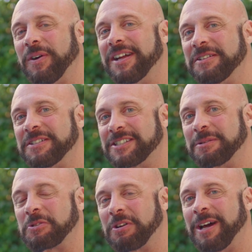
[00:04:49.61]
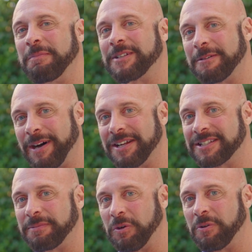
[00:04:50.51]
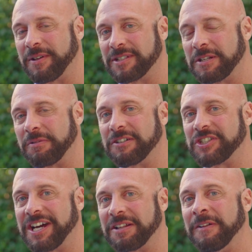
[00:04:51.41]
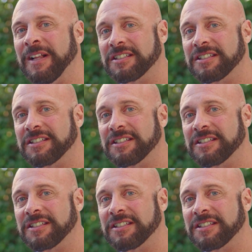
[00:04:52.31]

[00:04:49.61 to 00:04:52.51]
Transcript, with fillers: why don't you subscribe to Balance My Hormones to our channel